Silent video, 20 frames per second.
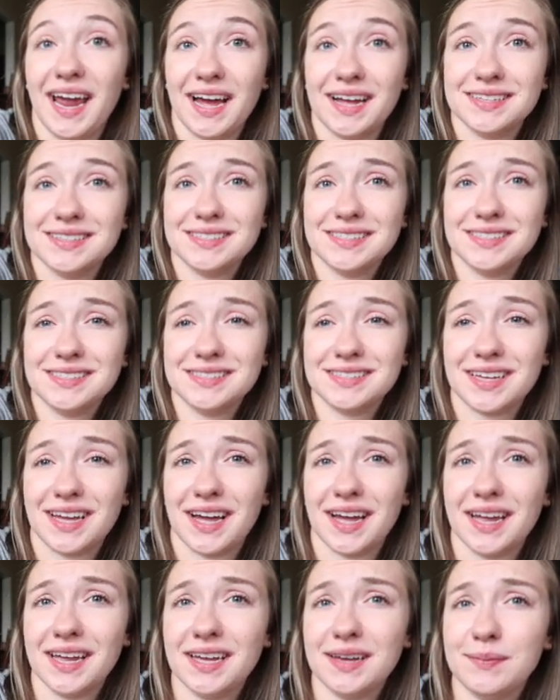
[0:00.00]
AdSense,
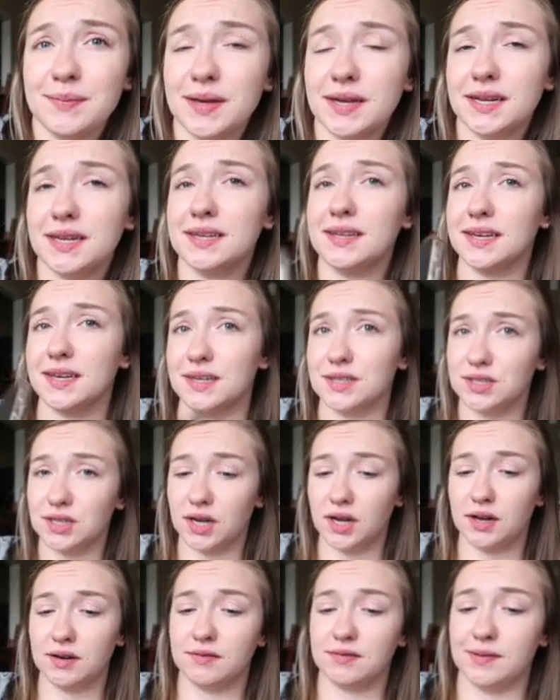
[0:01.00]
I am getting like a
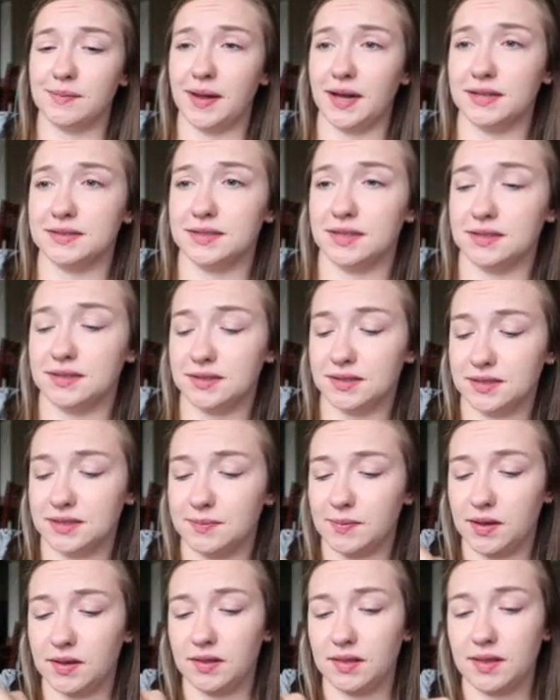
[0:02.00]
ton from AdSense
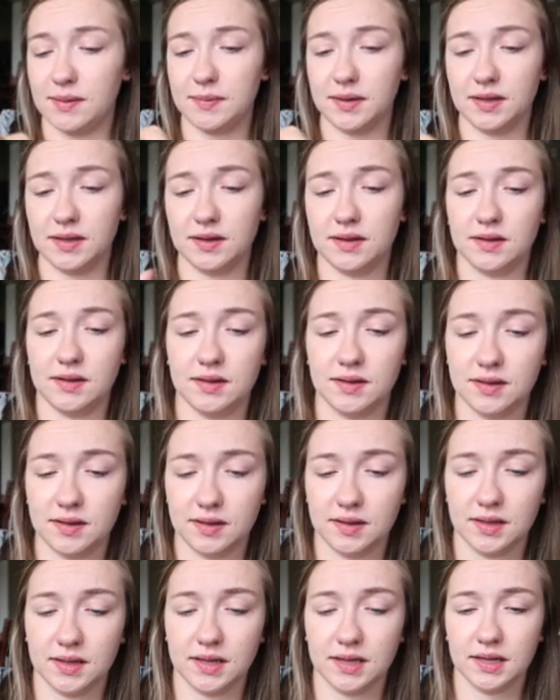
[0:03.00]
this month. Let me,
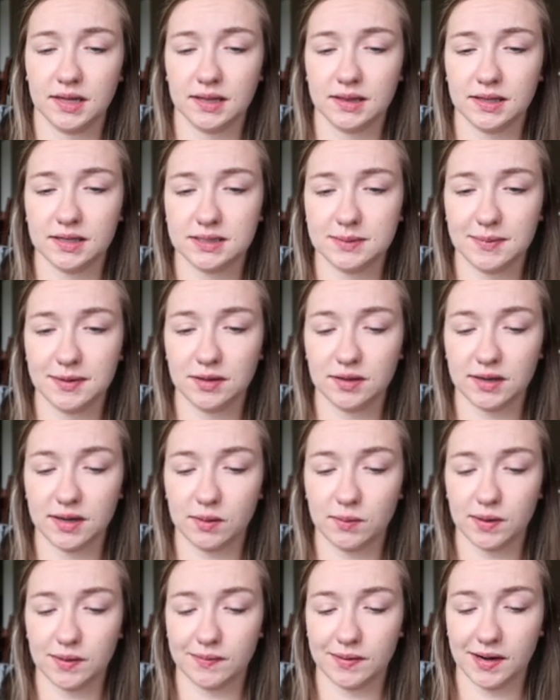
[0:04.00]
let me look
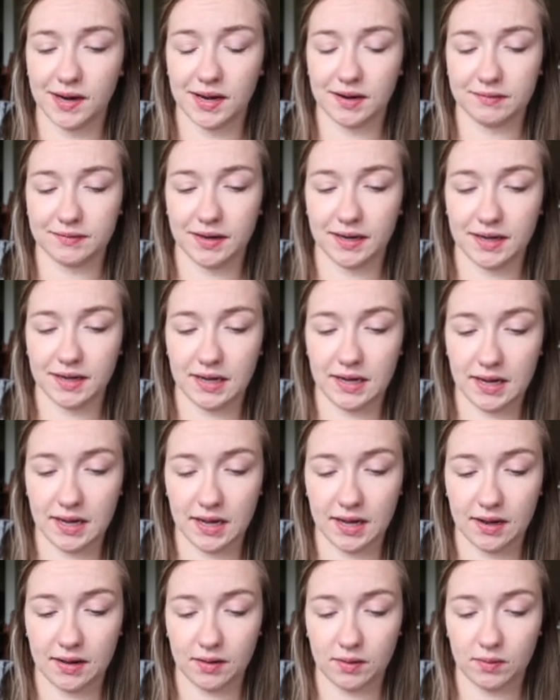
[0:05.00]
at where we're at right
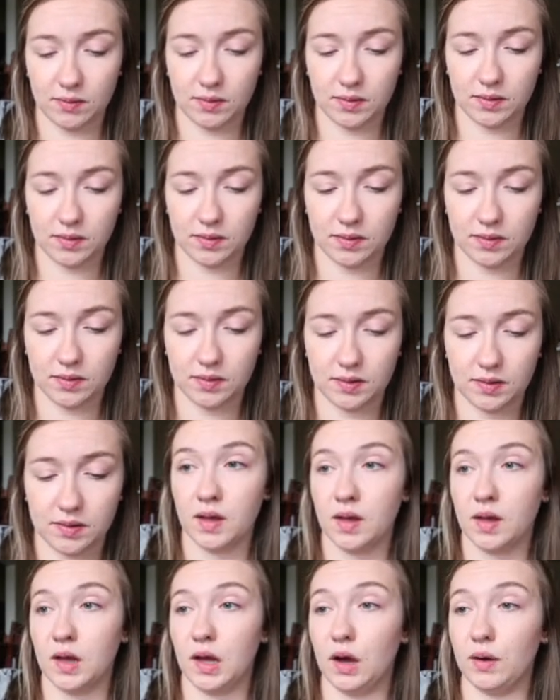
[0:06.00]
now.
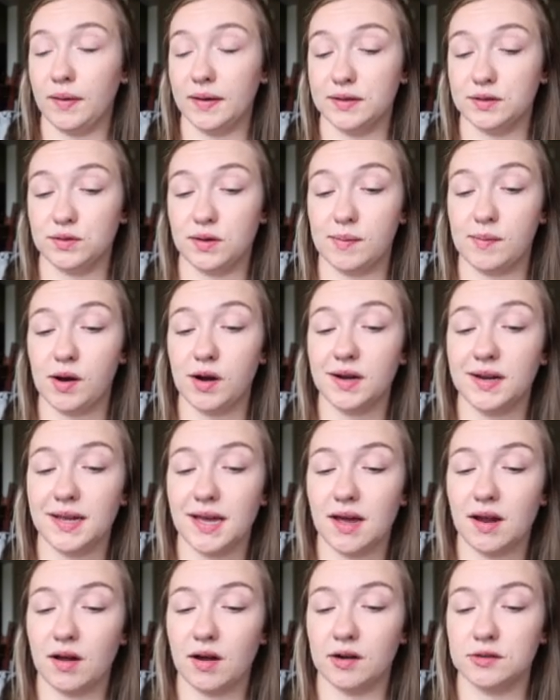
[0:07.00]
Okay, so I'm already
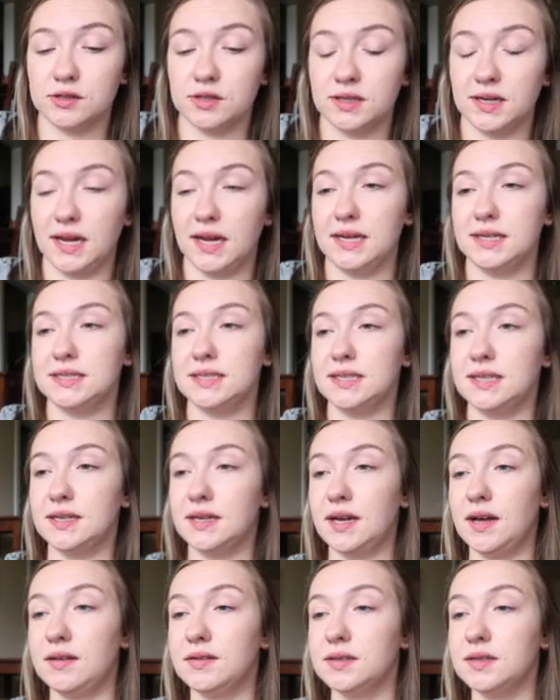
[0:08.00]
at one hundred eighteen
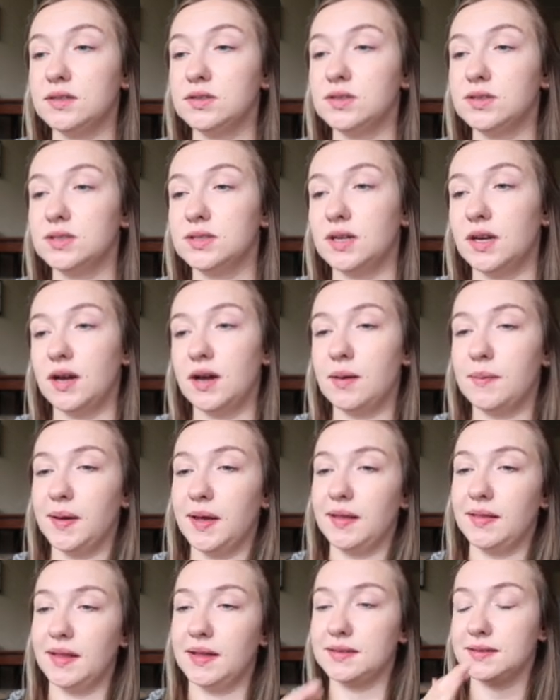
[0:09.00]
dollars, um,
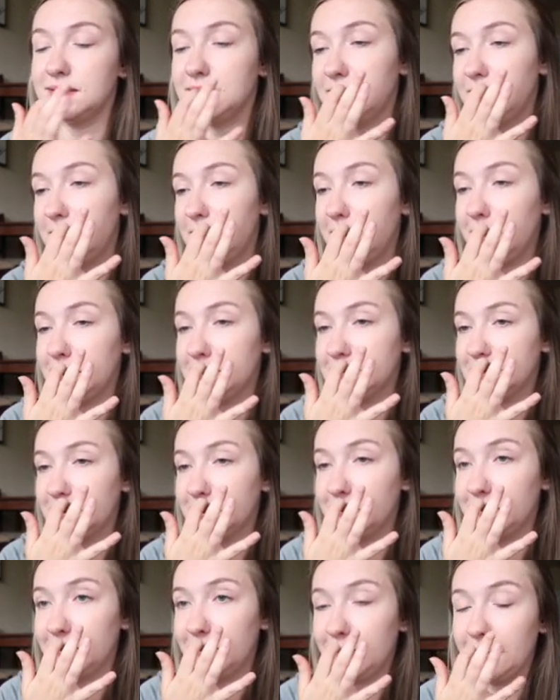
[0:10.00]
and that's
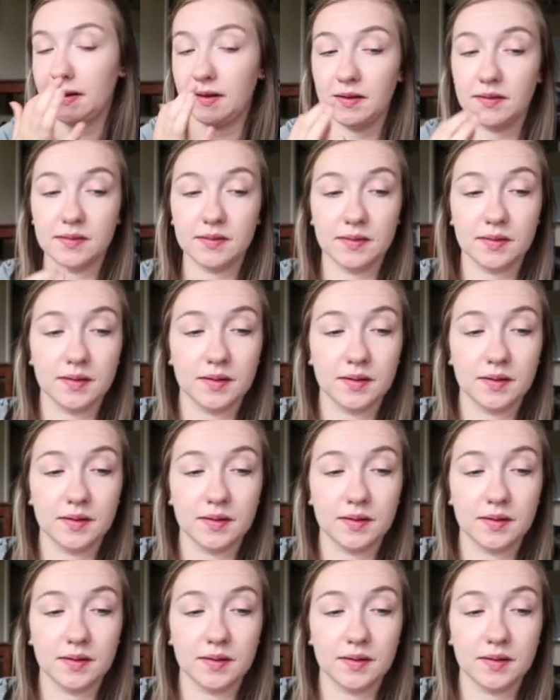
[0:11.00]
excluding